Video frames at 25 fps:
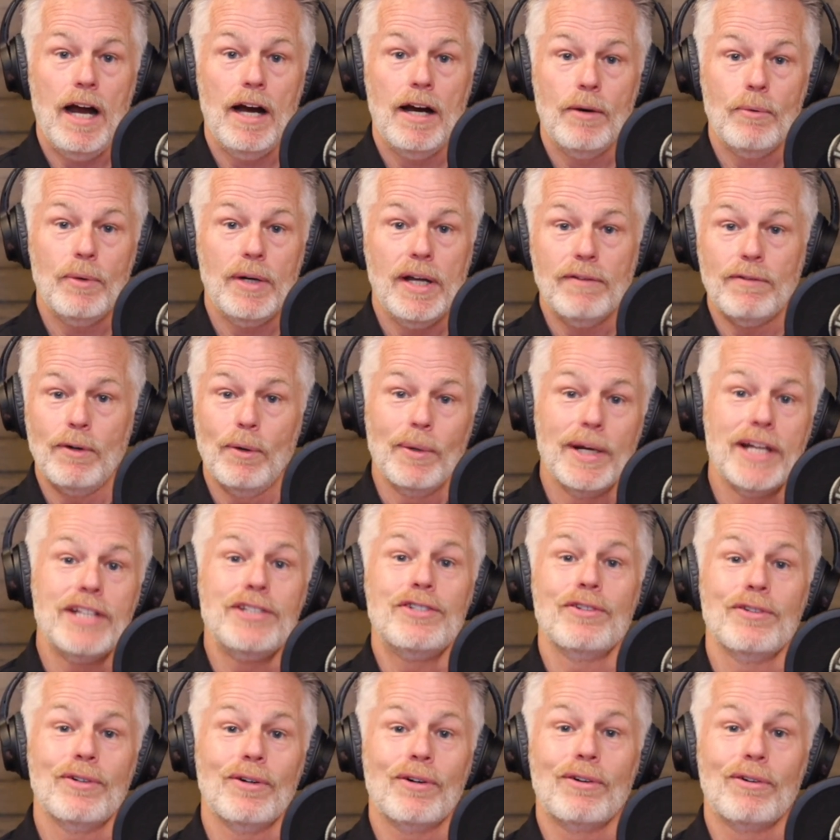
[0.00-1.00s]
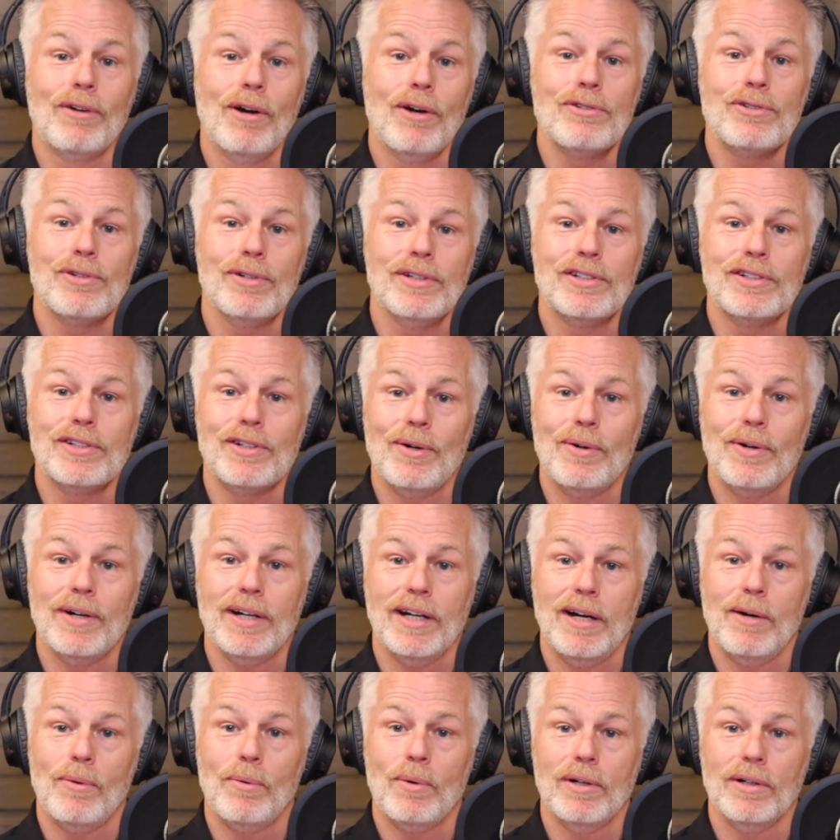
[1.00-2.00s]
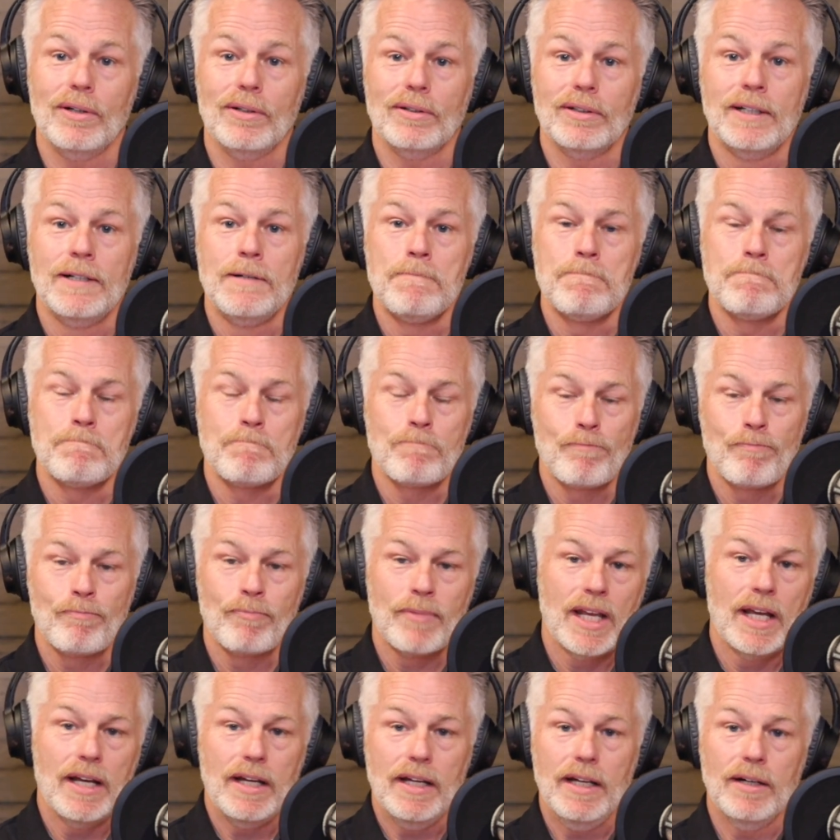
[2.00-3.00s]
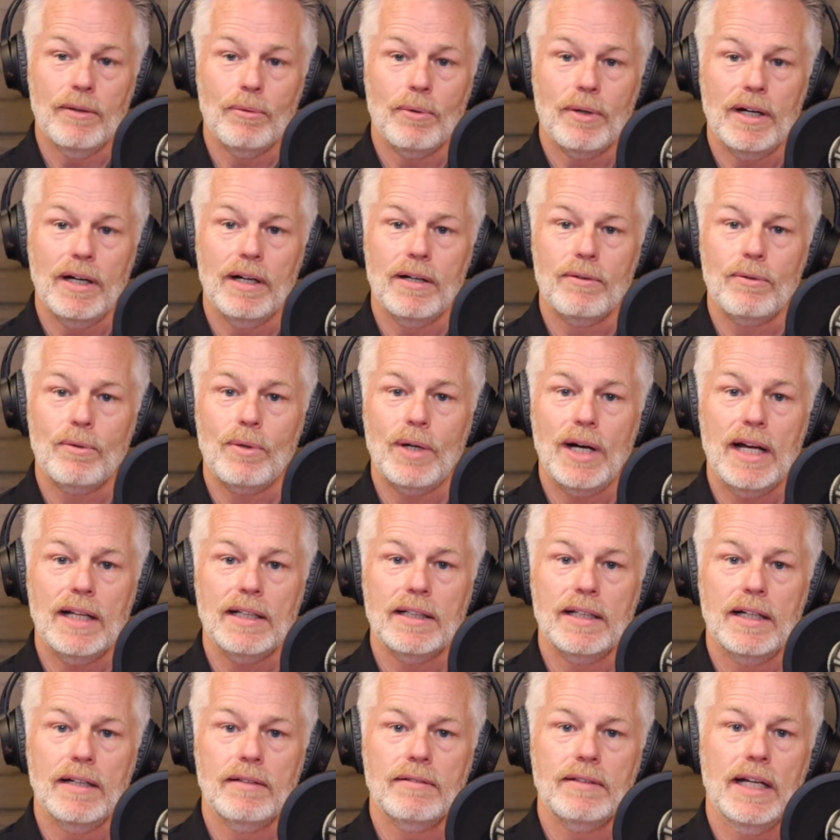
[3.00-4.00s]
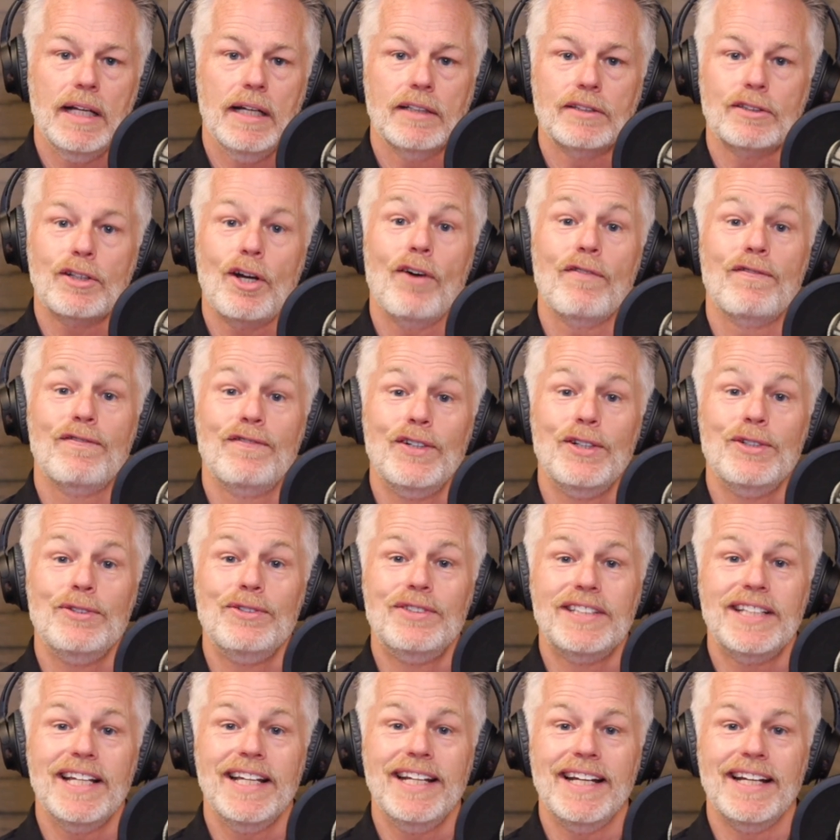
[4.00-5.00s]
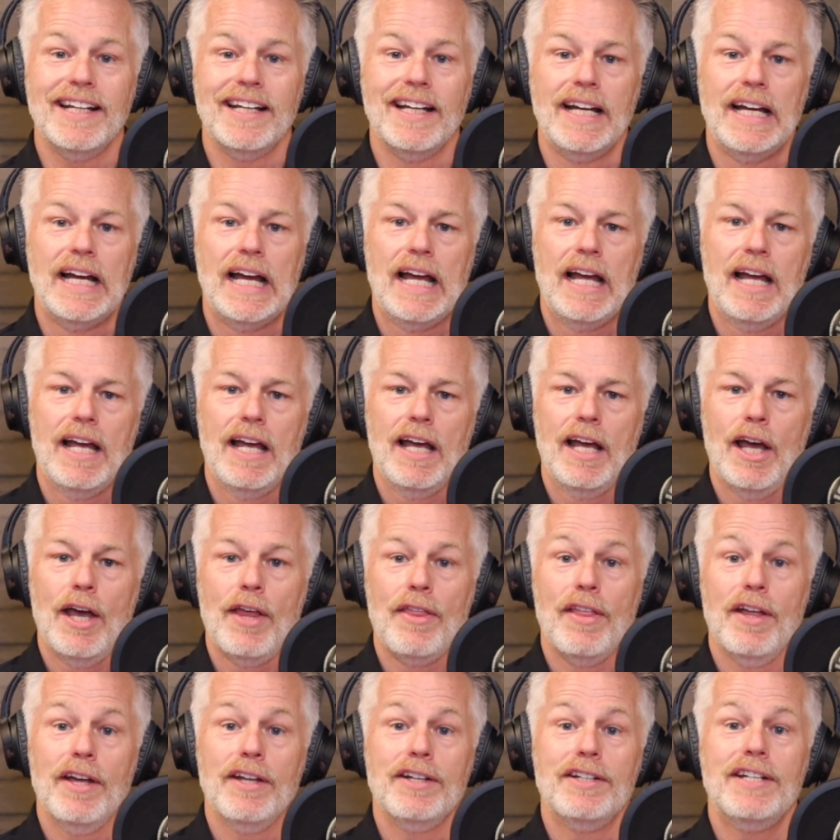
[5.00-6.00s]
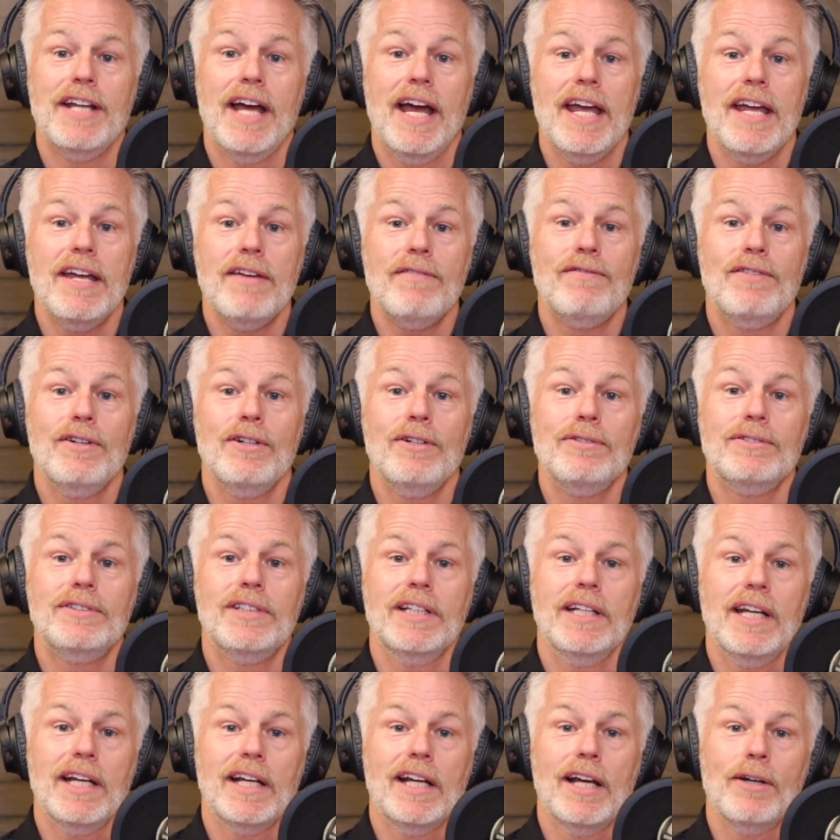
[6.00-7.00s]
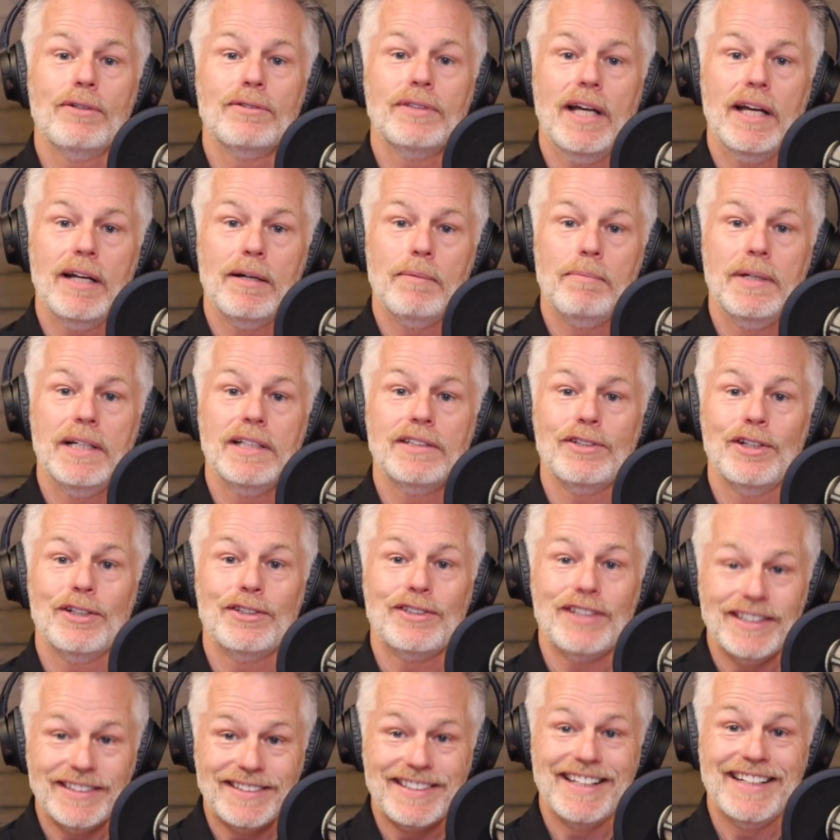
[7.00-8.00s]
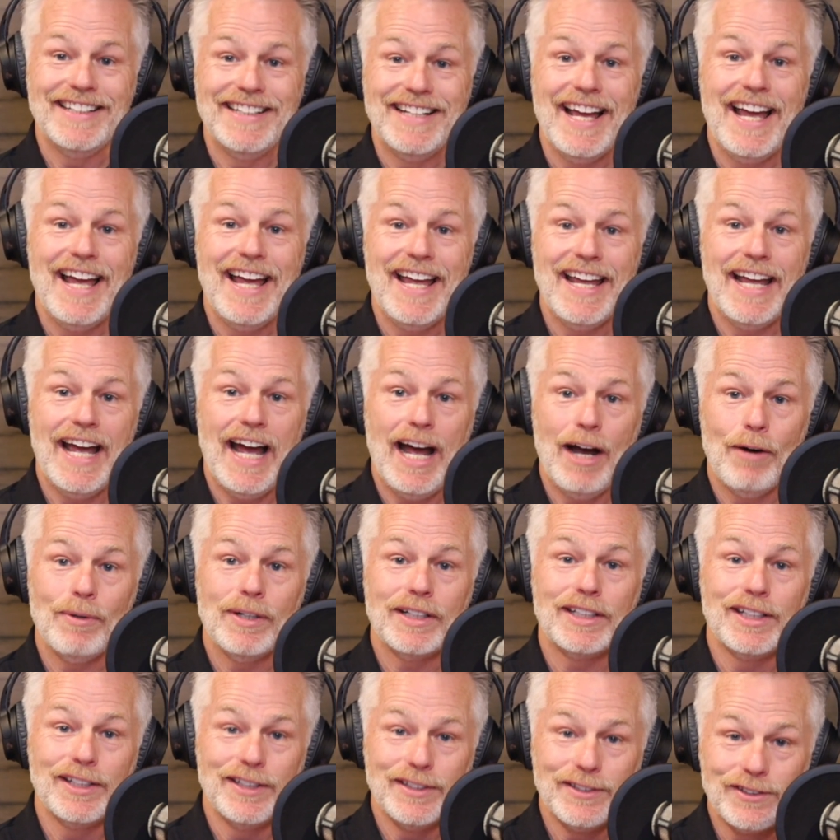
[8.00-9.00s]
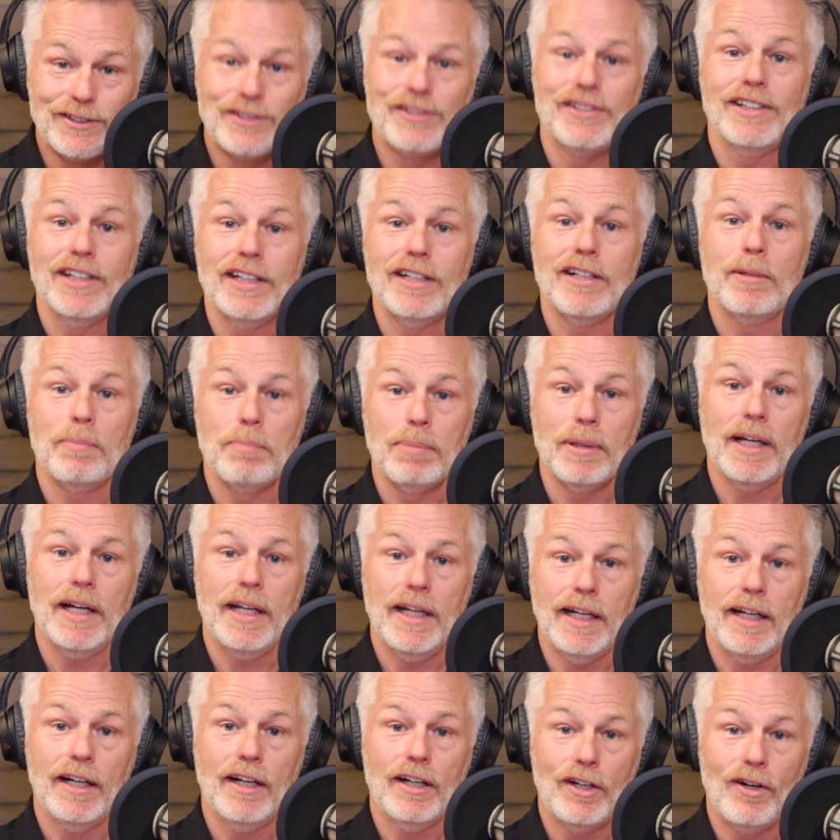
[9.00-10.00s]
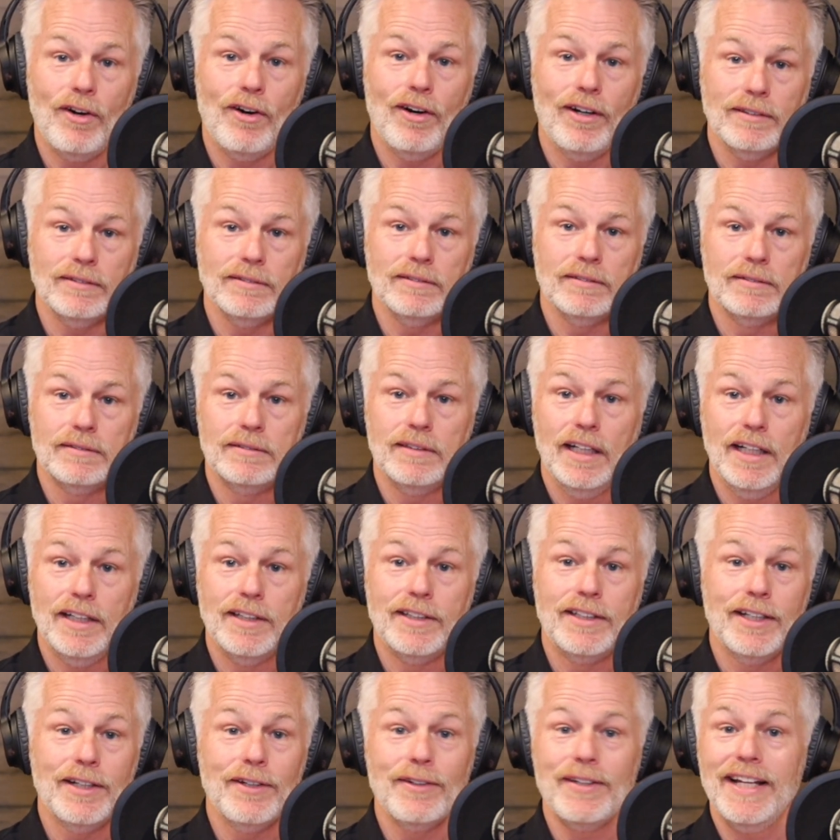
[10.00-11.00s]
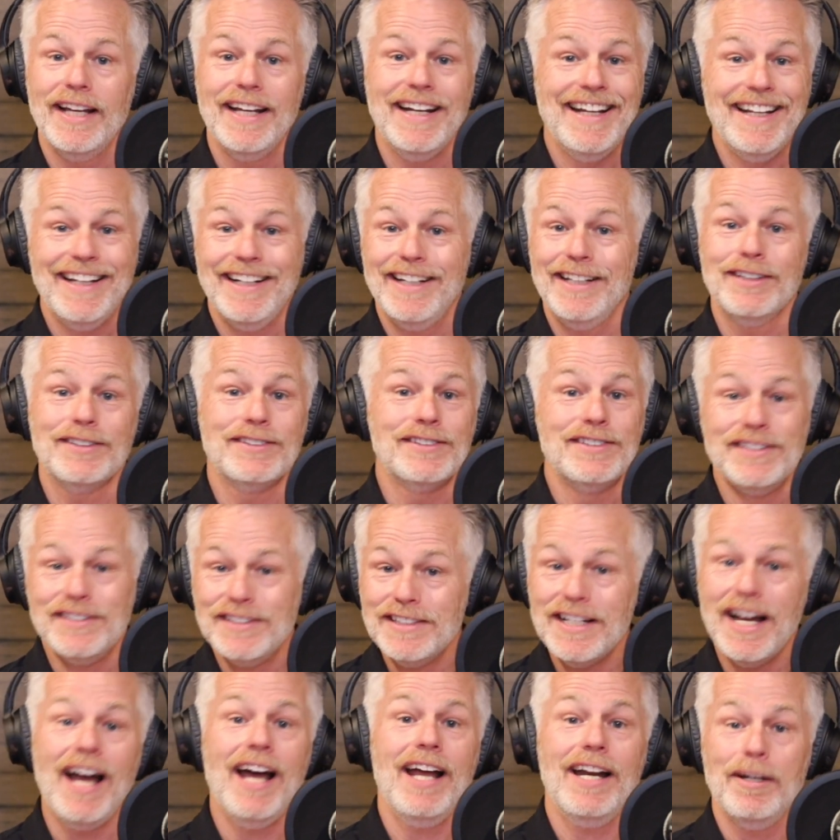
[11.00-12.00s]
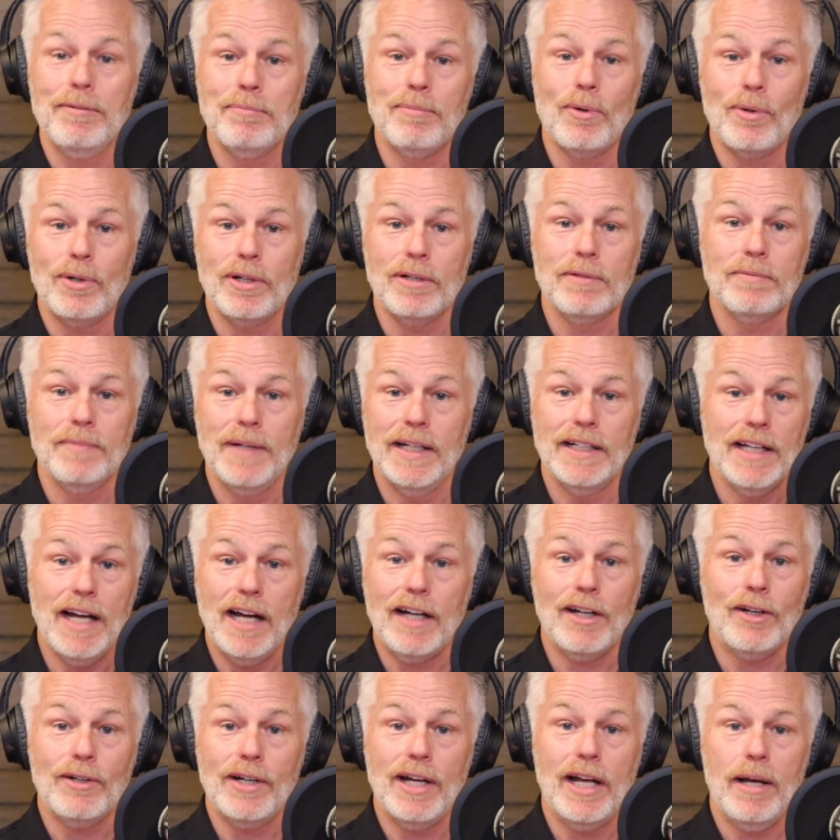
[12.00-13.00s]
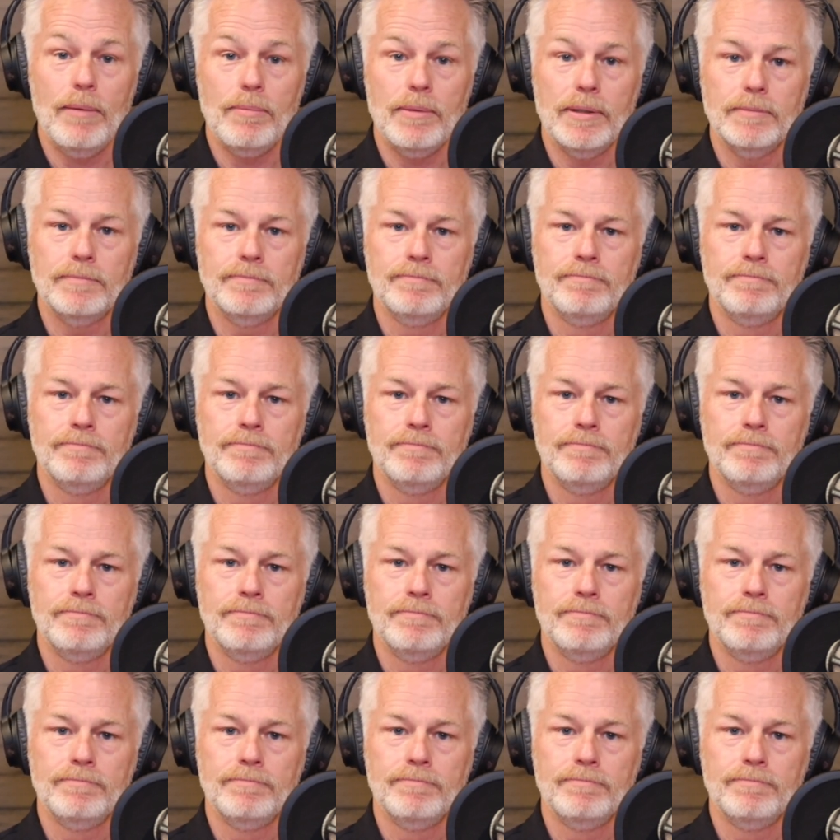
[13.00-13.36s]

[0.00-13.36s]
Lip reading: We have a regional grocery store in our world here where I live, and it's called Food City. The day Food City goes out of business is the day I would consider planting a garden. Until then, it is not important to me. Not going to happen.